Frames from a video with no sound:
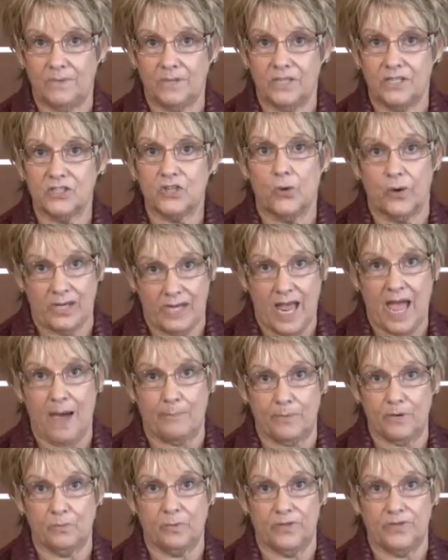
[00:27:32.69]
is going to
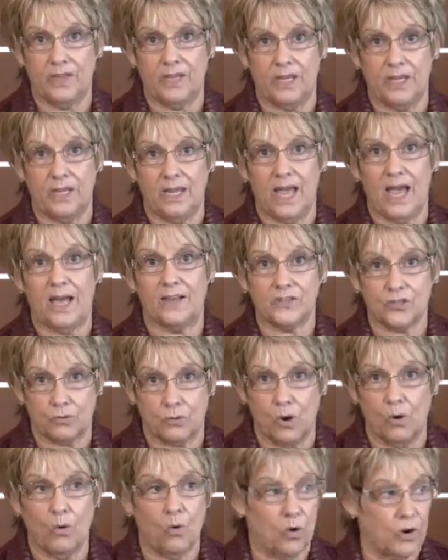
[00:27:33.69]
happen with the
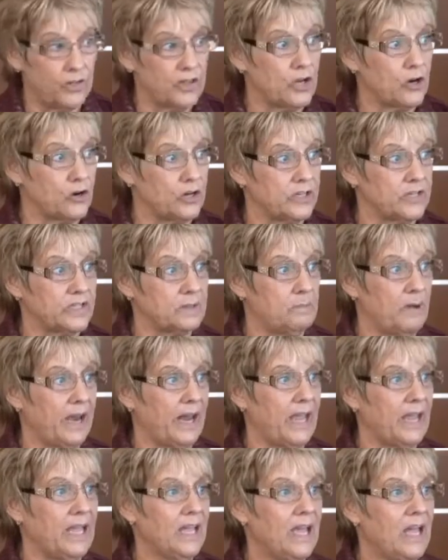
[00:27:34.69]
escrow or the earnest
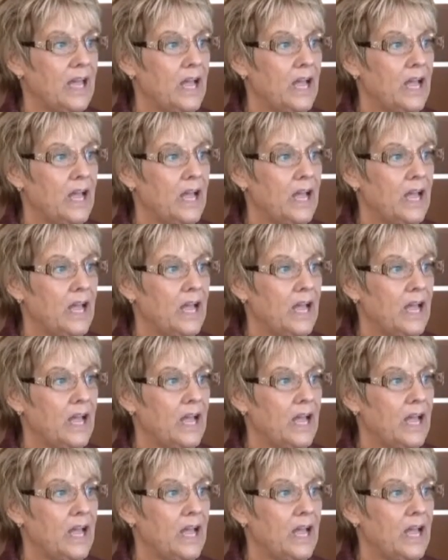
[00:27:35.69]
money.